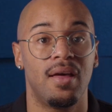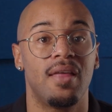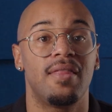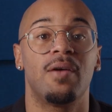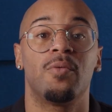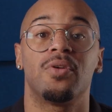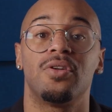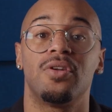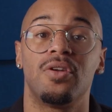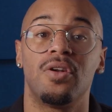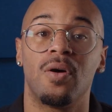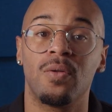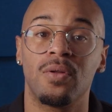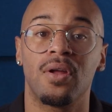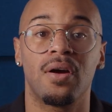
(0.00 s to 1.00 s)
They will
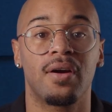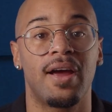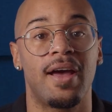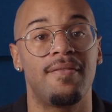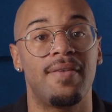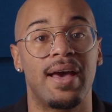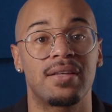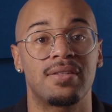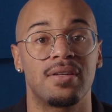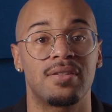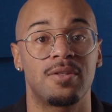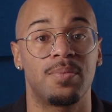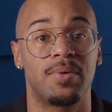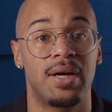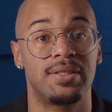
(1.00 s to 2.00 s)
no longer have access
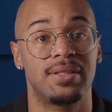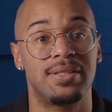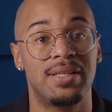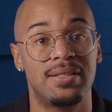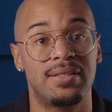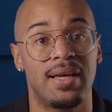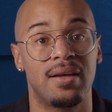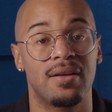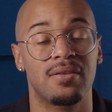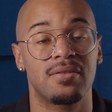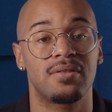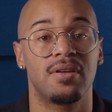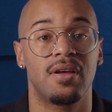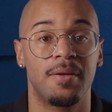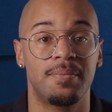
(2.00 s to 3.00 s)
to project
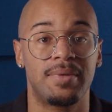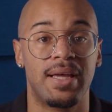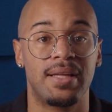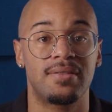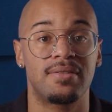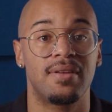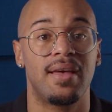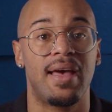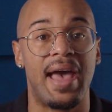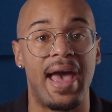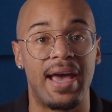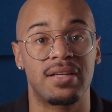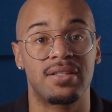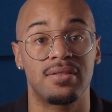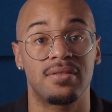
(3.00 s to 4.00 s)
details, updates,
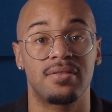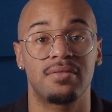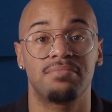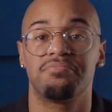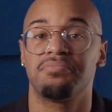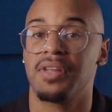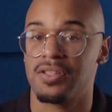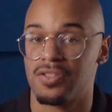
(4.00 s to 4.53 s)
actions, and